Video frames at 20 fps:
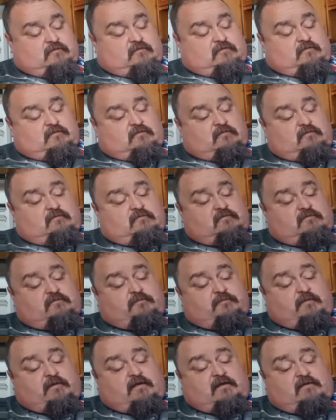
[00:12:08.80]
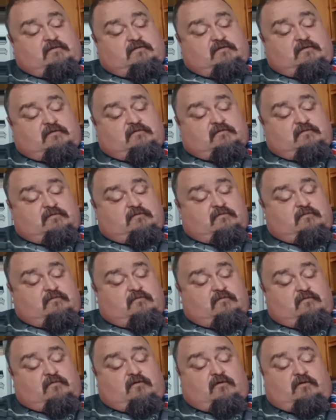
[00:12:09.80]
spaghetti sauce
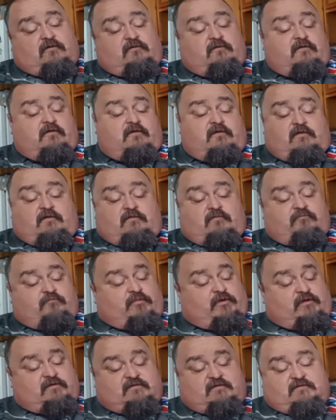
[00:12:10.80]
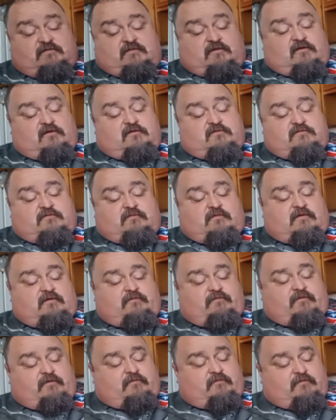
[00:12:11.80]
or pizza sauce, whatever you
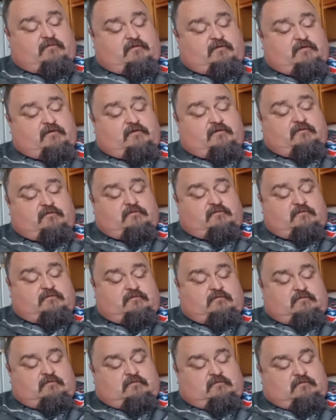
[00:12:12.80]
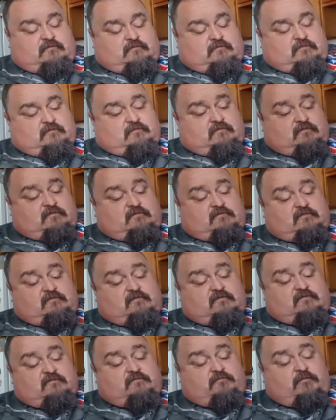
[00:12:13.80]
want to use. It's
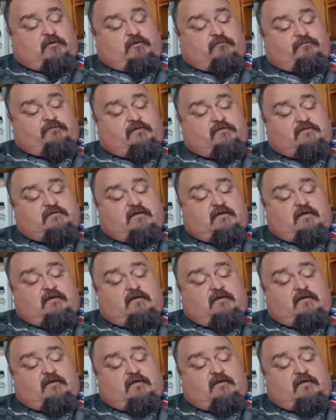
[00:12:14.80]
both the same.